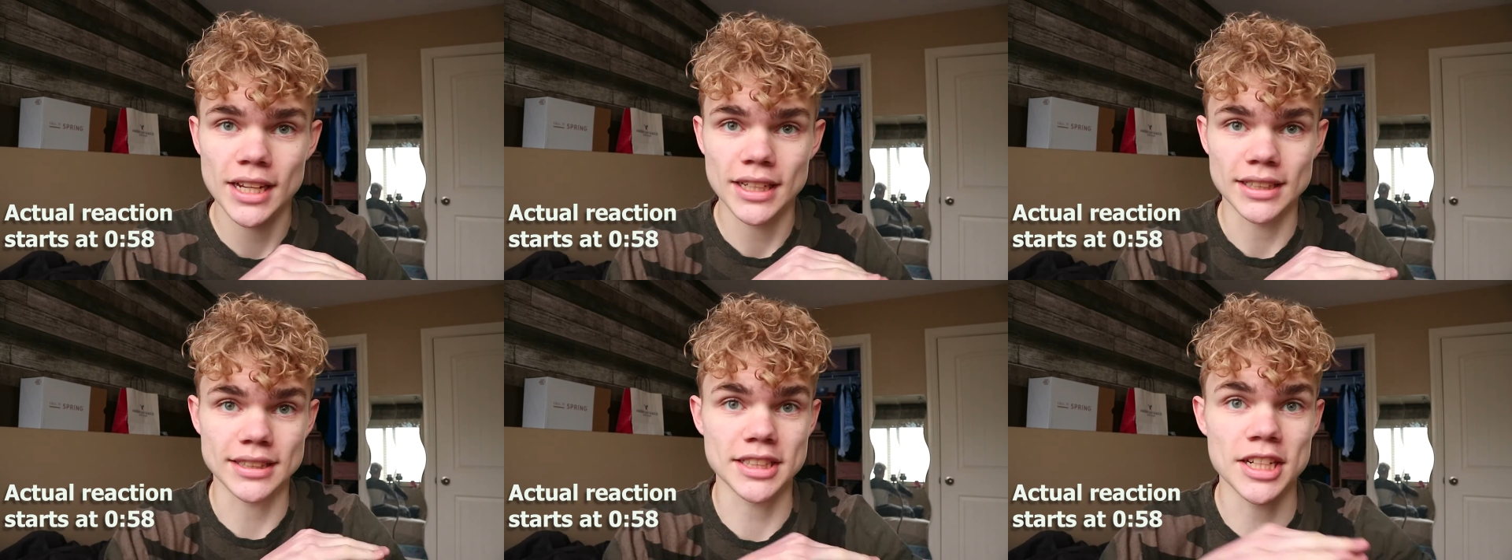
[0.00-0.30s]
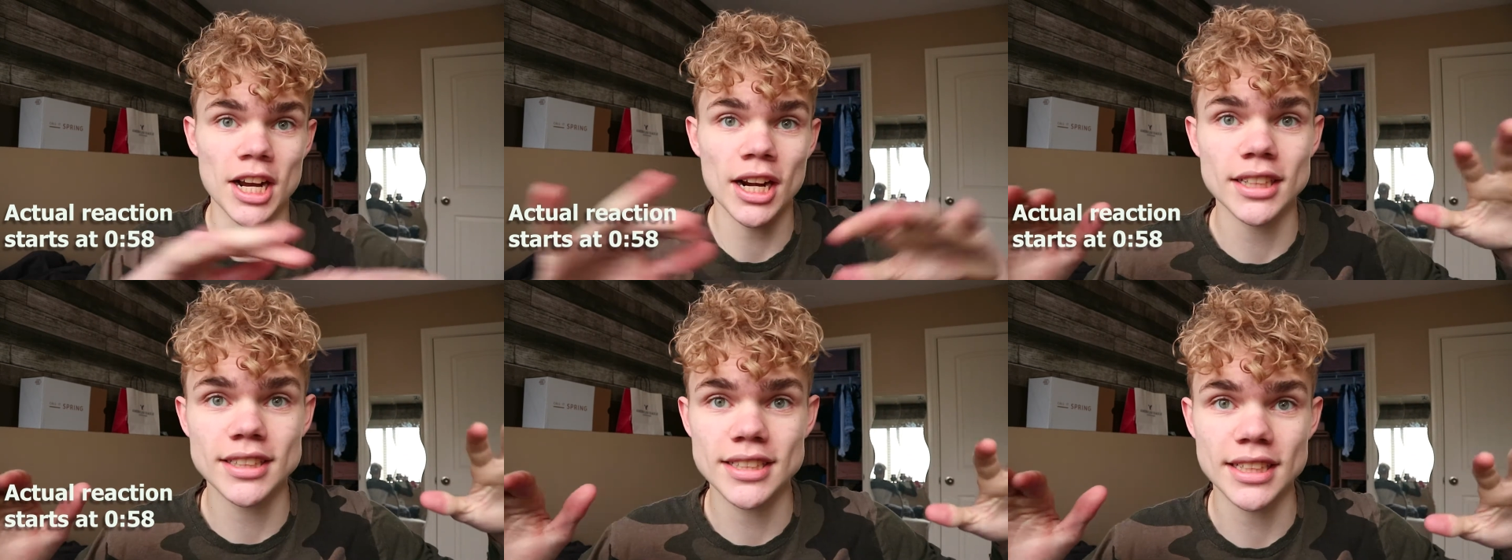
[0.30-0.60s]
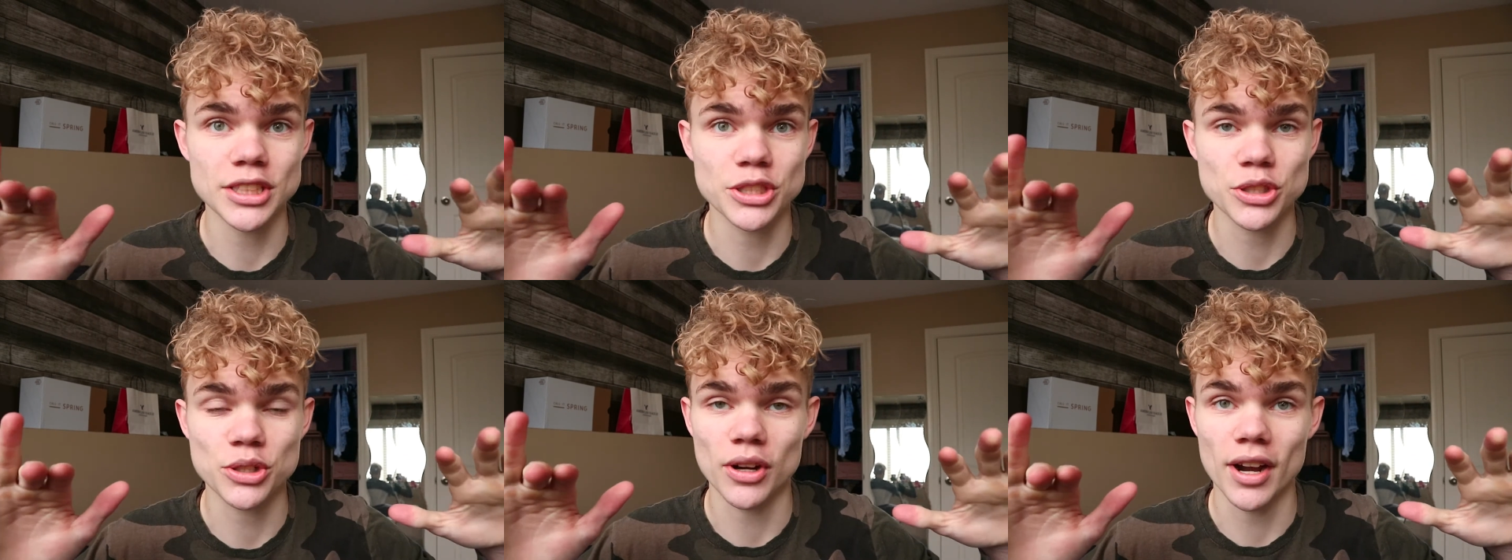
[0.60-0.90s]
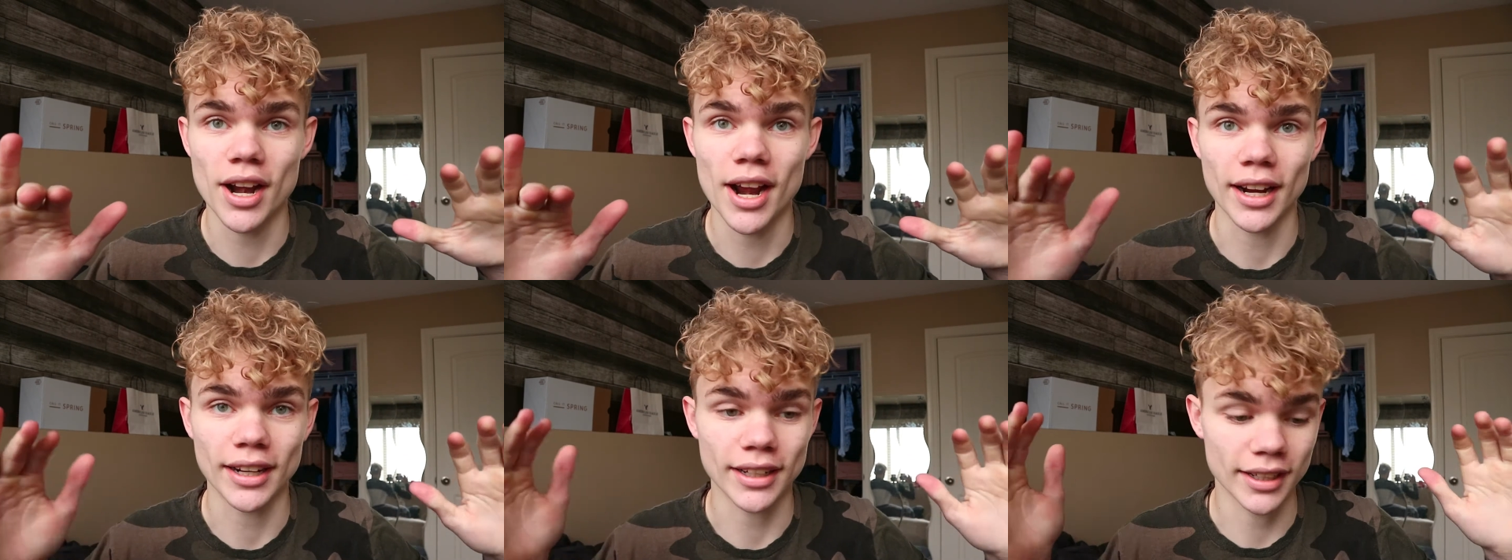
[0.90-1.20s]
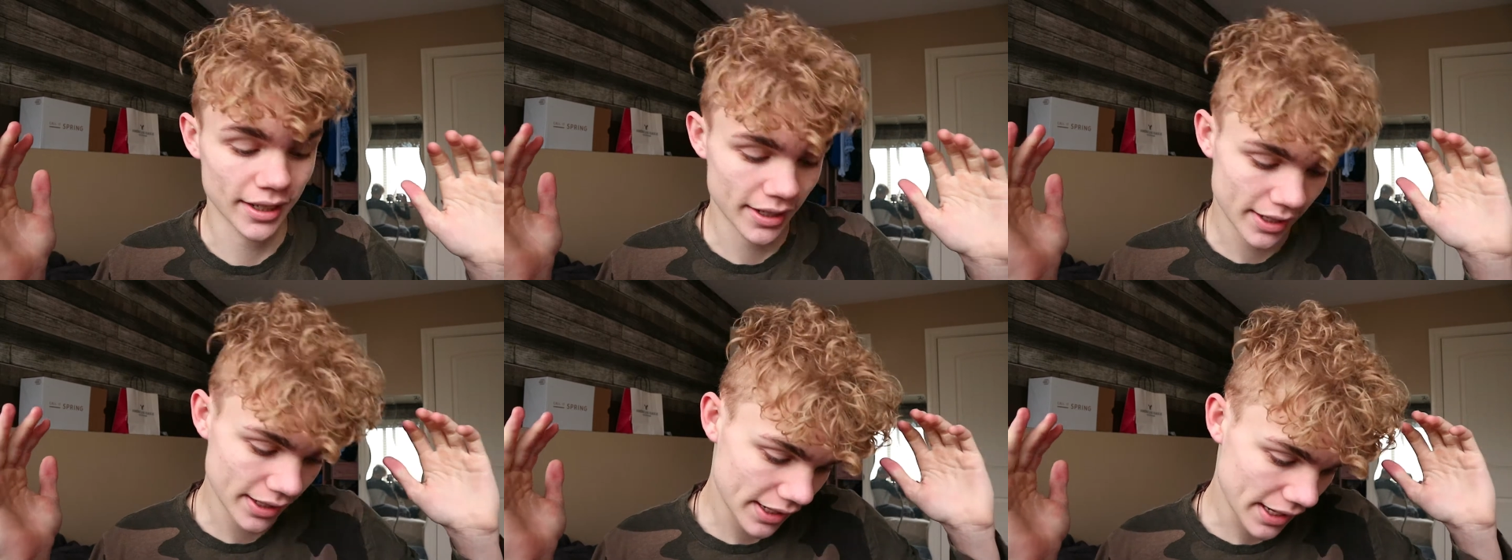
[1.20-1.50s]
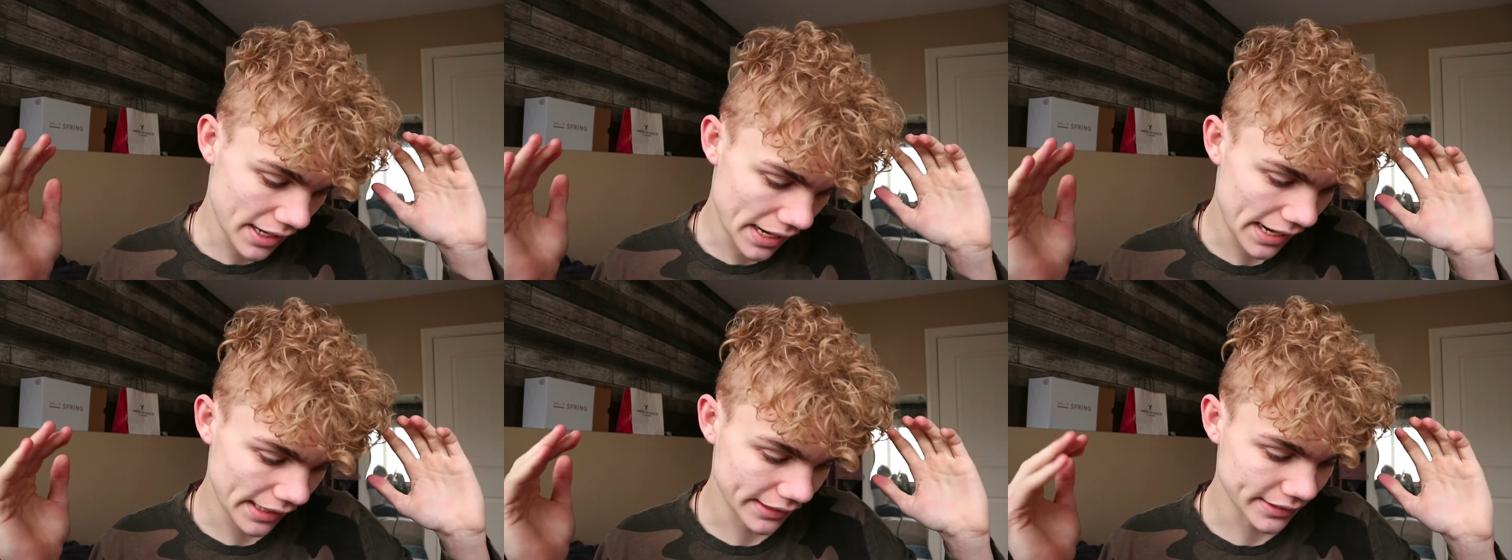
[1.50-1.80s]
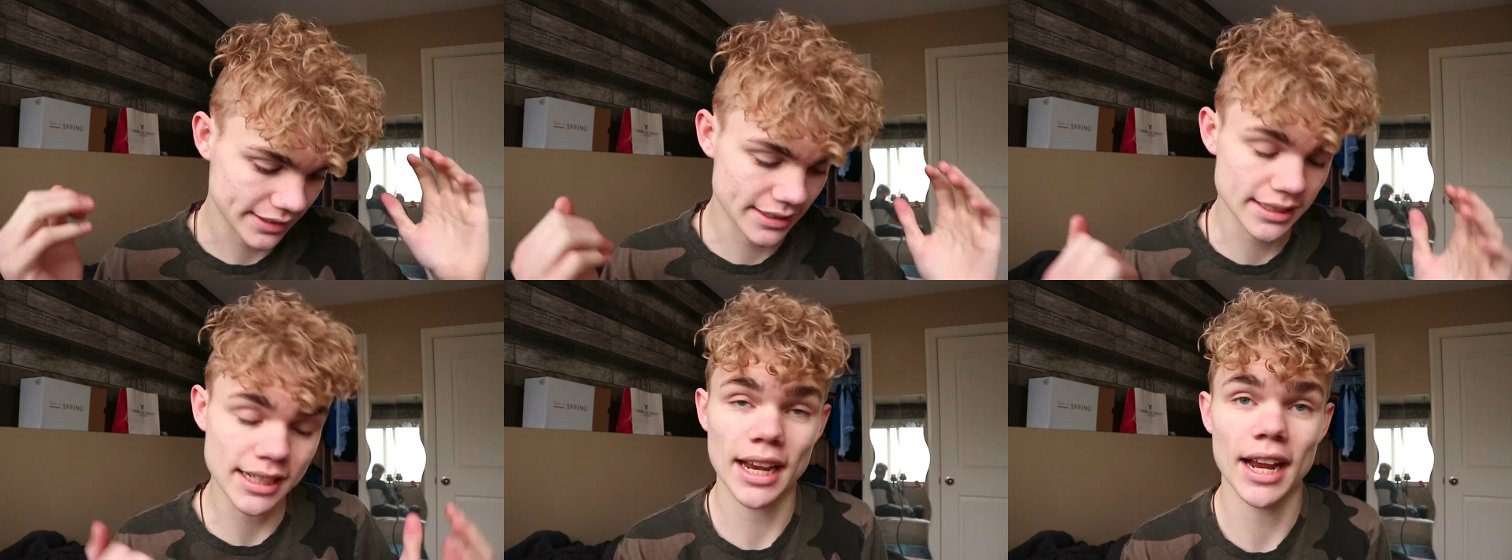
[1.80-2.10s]
It's not a diss track.
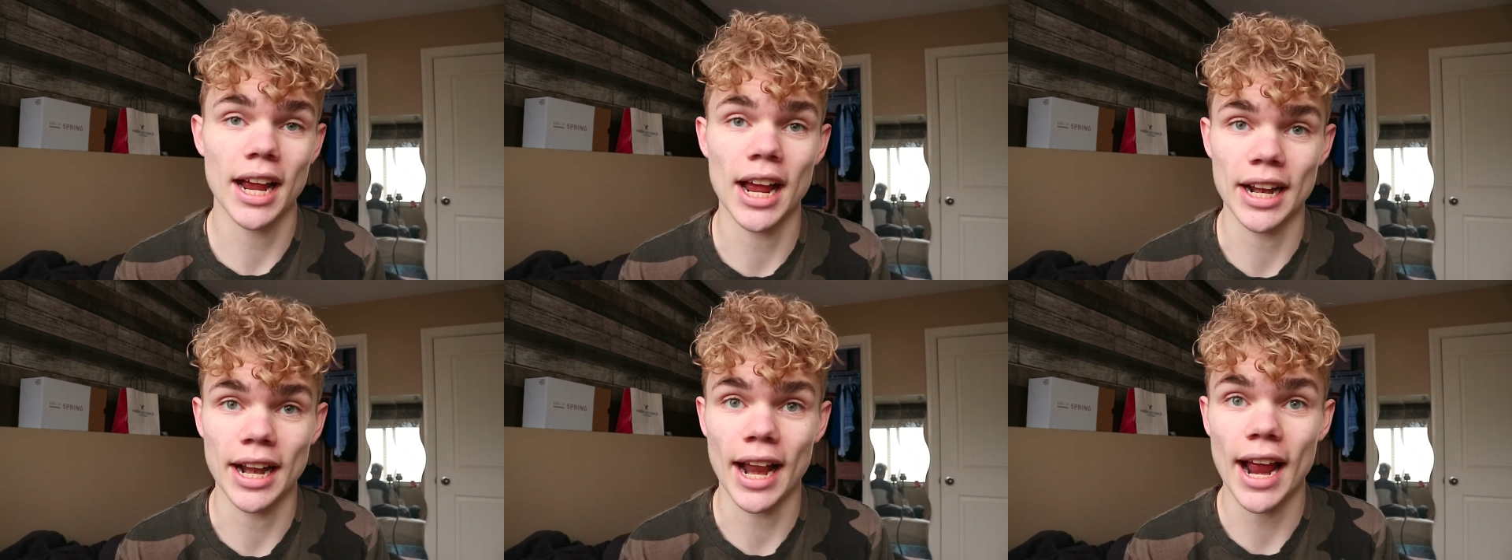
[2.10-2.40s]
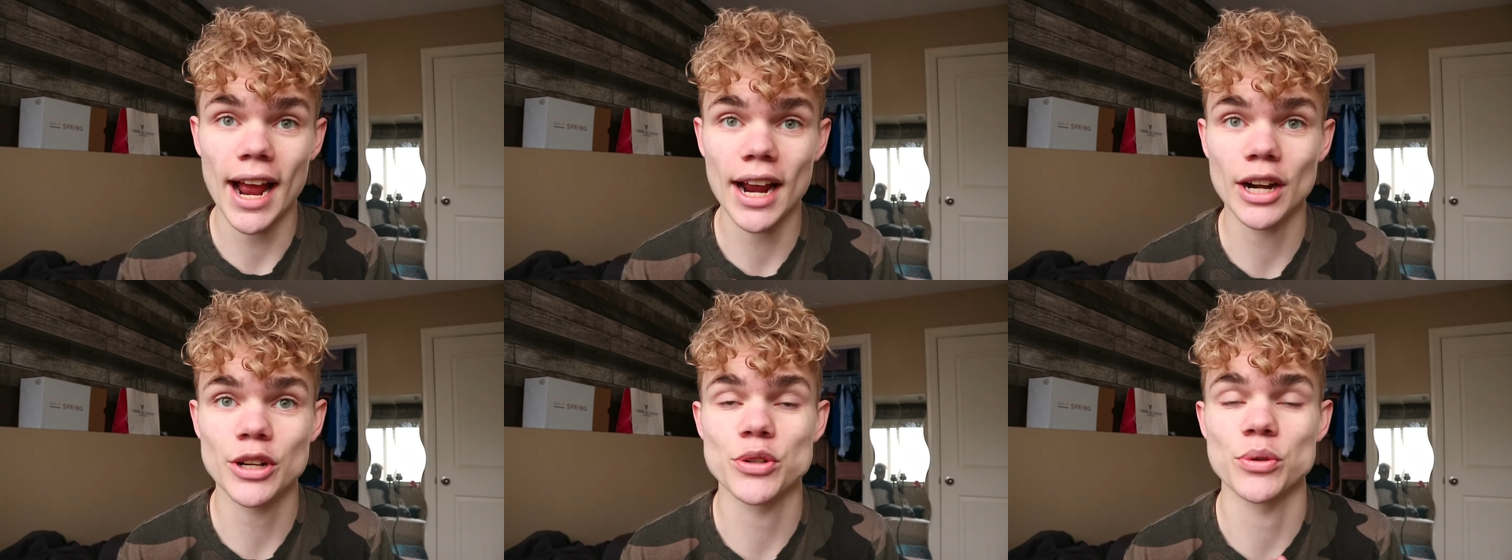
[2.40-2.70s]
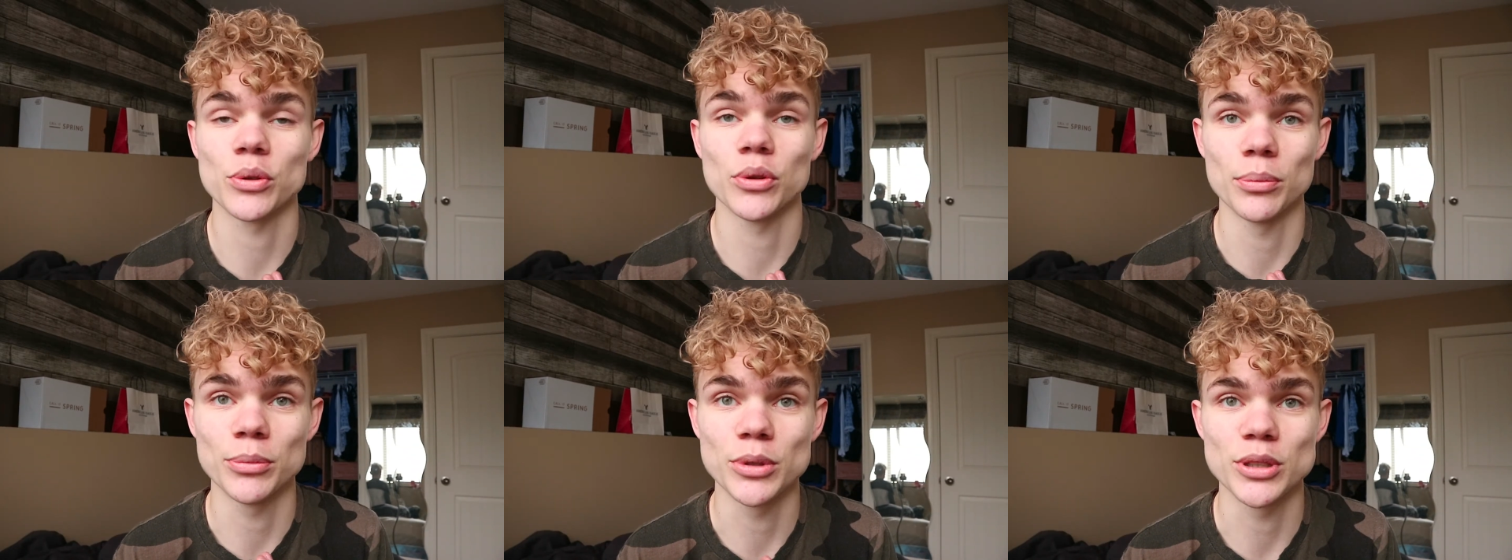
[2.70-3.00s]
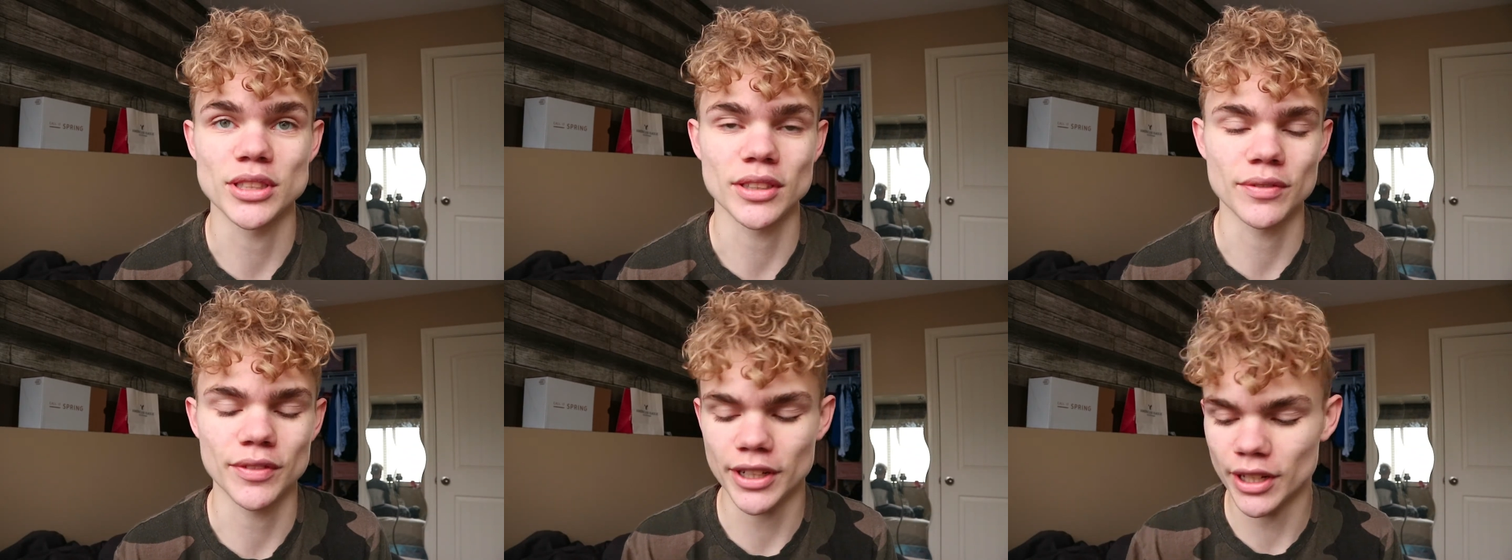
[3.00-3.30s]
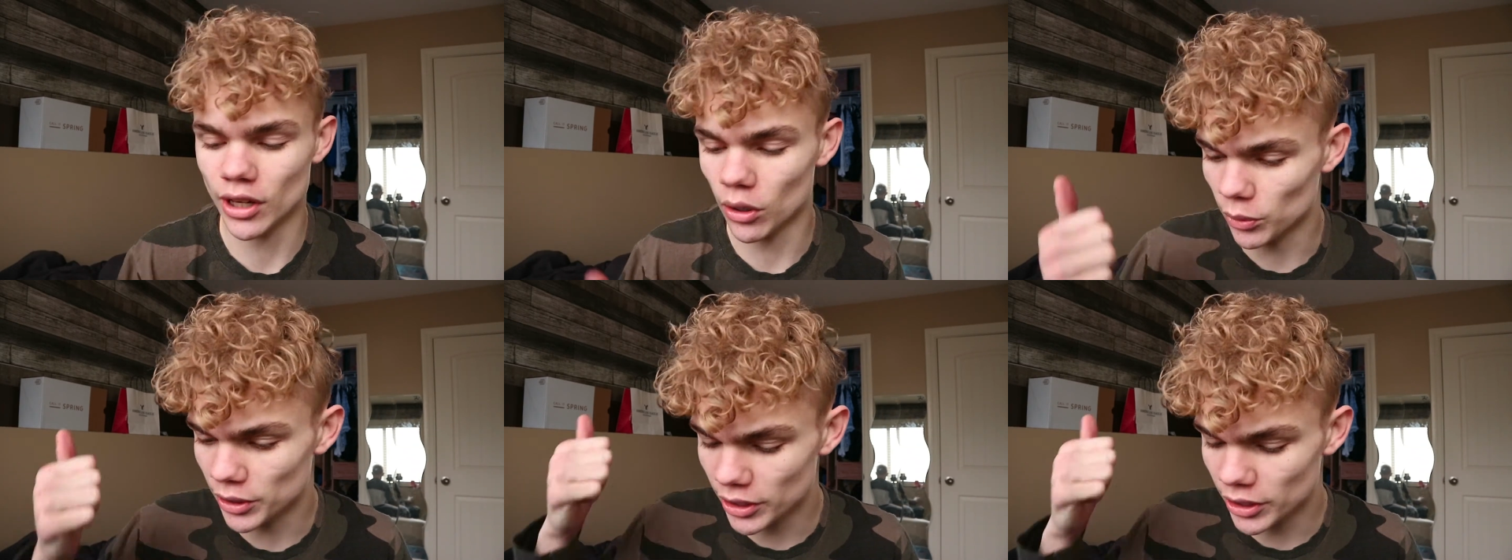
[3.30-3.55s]
It's an actual music video.